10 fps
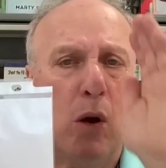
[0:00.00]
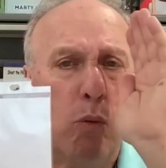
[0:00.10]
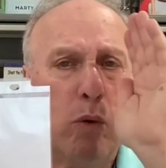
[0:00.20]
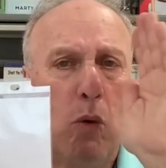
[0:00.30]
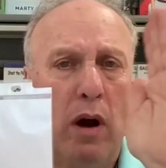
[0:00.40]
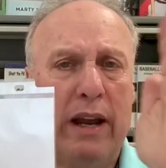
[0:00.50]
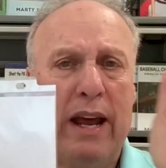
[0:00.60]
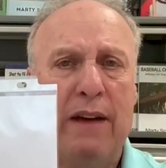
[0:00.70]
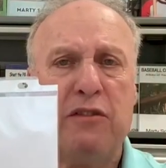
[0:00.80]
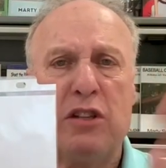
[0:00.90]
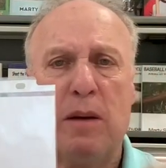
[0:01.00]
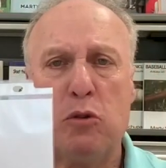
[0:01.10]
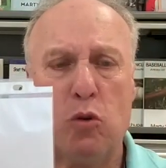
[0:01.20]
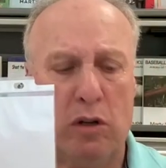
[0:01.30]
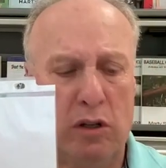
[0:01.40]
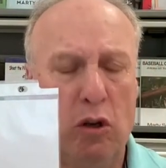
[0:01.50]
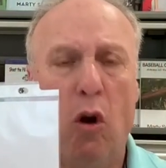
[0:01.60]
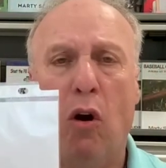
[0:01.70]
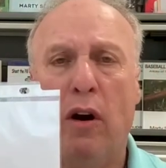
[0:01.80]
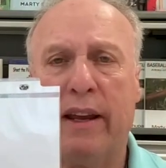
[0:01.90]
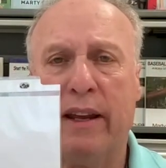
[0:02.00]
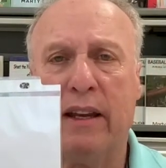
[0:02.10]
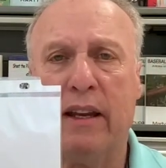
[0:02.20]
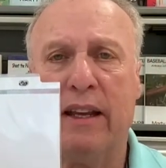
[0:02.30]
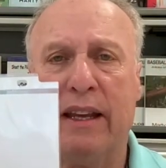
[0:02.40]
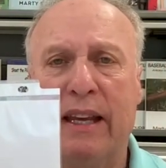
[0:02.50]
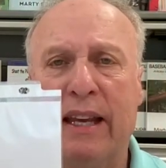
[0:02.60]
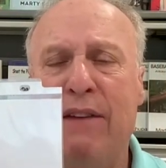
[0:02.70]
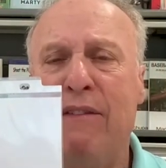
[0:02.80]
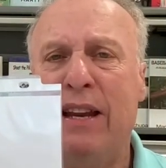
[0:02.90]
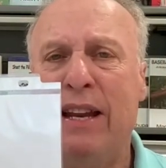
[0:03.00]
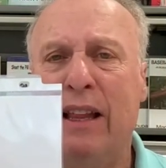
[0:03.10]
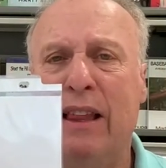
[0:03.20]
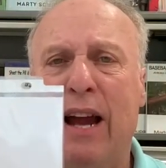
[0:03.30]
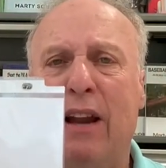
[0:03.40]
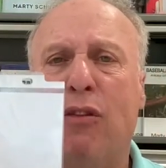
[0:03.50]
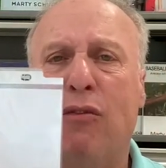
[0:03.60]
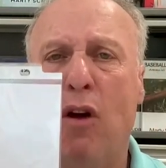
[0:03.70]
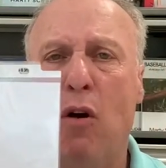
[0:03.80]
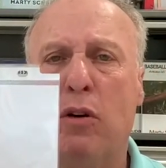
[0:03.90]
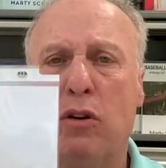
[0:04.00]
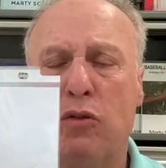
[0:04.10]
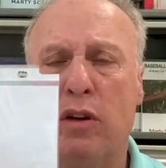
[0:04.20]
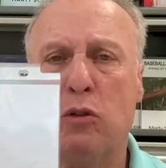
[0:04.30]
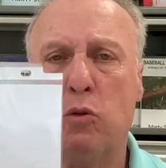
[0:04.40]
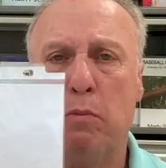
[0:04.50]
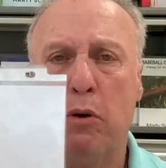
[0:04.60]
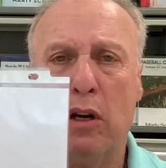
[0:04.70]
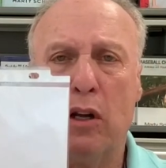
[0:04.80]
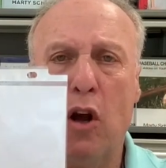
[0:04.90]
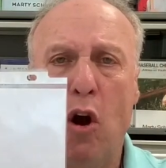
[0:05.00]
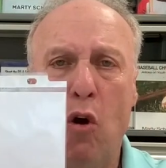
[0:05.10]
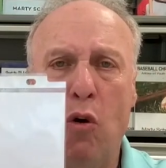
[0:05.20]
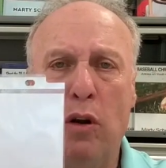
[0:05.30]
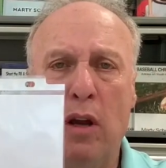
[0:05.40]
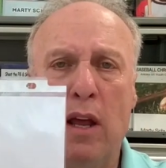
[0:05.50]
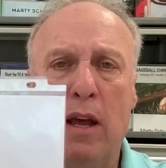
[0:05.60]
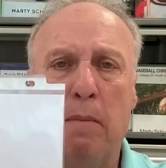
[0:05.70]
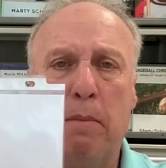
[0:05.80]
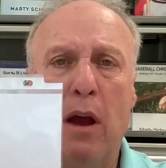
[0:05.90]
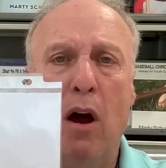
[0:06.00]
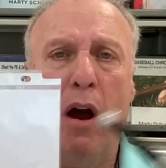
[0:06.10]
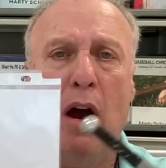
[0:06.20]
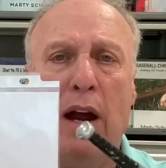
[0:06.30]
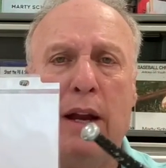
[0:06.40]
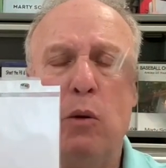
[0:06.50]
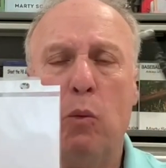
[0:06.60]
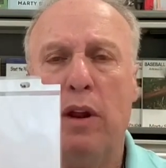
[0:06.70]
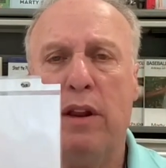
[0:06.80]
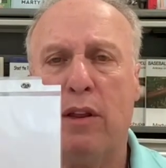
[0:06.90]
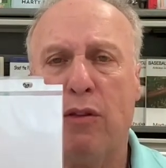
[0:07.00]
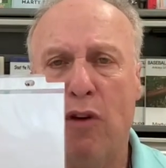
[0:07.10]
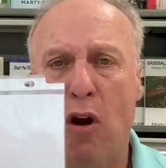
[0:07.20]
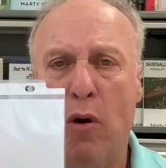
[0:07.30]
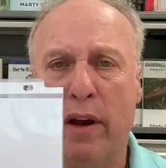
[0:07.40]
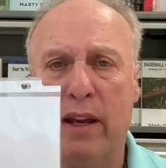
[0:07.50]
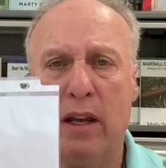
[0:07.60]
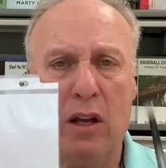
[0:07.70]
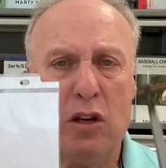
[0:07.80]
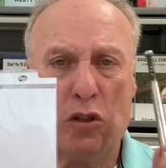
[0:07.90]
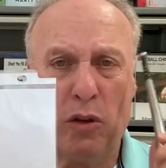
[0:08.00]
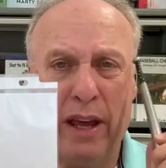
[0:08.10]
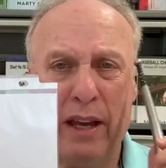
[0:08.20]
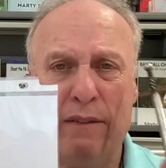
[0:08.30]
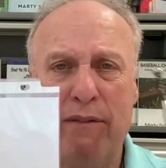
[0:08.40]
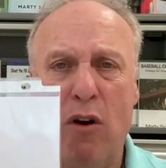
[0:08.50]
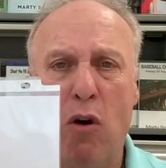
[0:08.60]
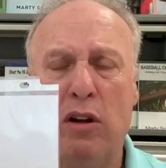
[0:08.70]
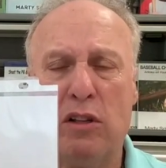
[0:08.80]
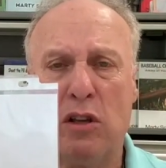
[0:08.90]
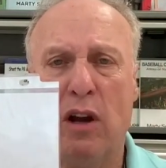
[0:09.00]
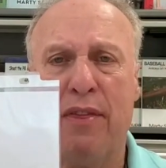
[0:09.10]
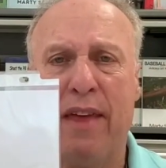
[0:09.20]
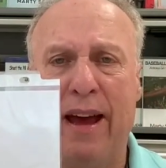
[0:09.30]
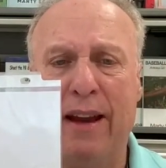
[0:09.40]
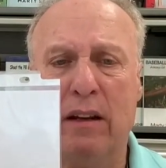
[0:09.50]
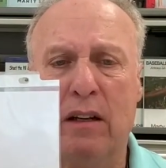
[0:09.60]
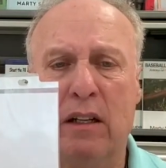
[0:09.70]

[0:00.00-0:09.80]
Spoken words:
We want to have some sort of target. Even in a lot of throwing drills, we put a cone behind where they're throwing it so they could focus on that.